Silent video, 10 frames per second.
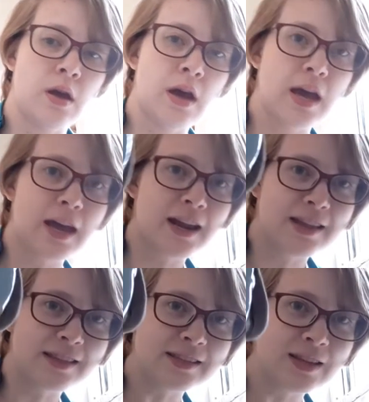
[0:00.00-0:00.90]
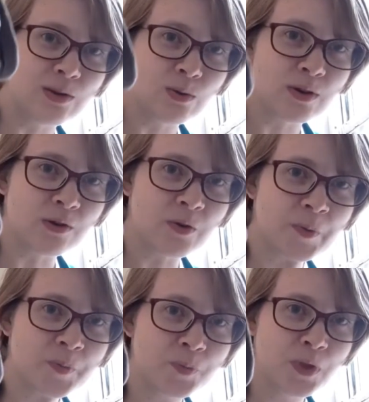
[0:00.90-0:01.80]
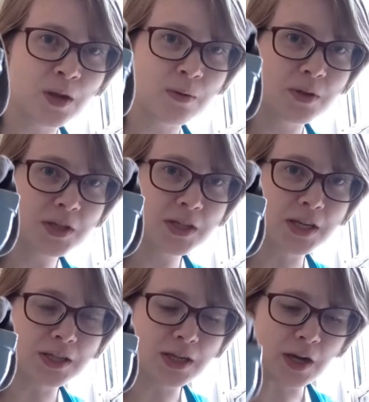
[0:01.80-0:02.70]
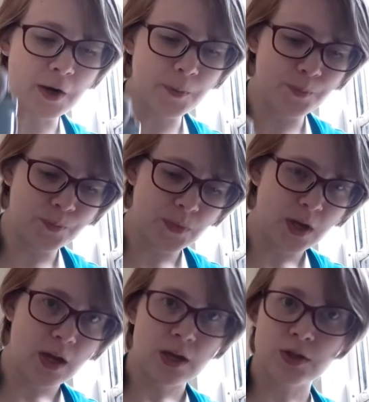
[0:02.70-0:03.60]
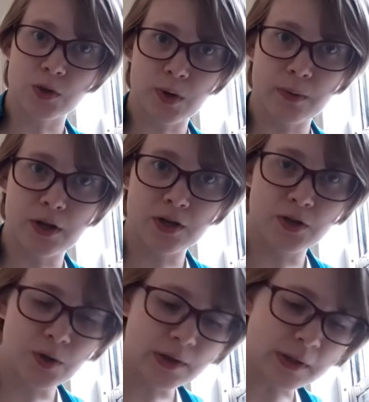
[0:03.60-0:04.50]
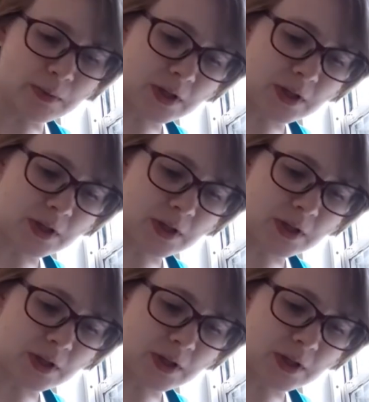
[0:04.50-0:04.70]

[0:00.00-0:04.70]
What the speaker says: I got it in this cute little dish here. So what I'm gonna do is I'm just